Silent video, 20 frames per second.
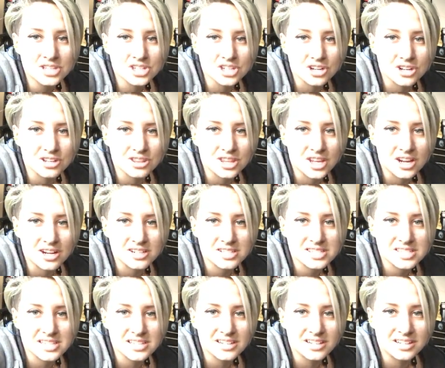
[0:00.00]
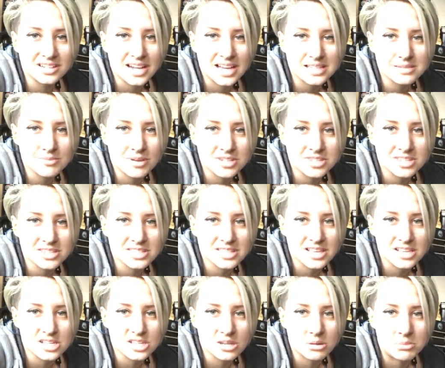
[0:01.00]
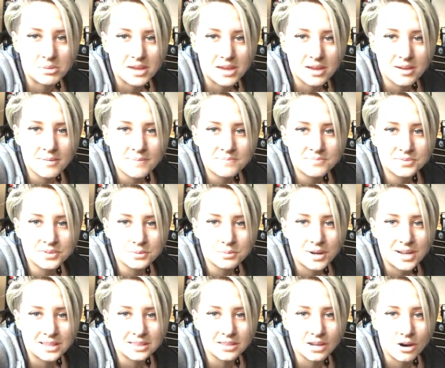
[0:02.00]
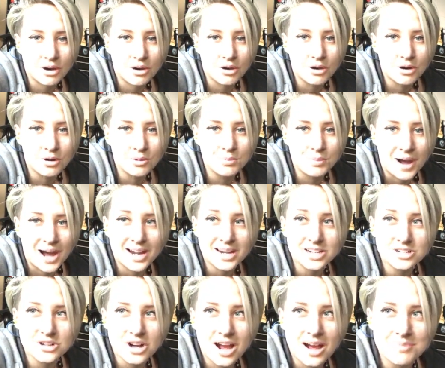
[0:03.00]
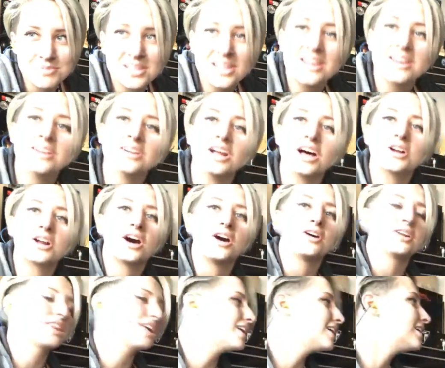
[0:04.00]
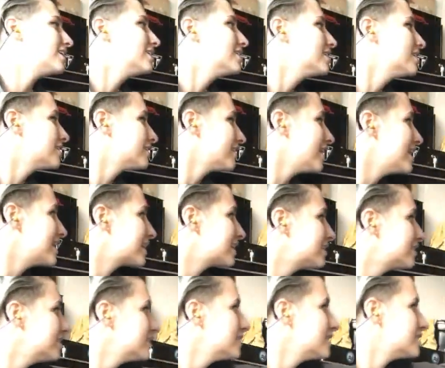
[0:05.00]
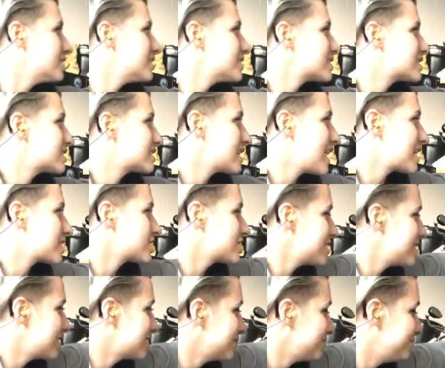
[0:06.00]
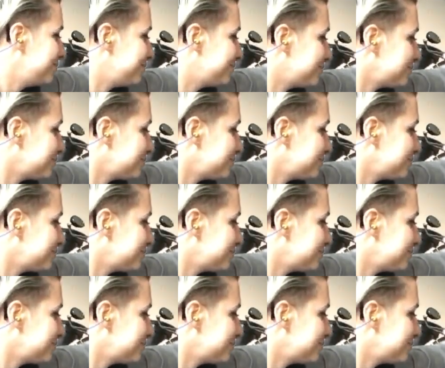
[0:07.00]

they're sealed as much as they should be. Wait, the whole body drop? No, this section,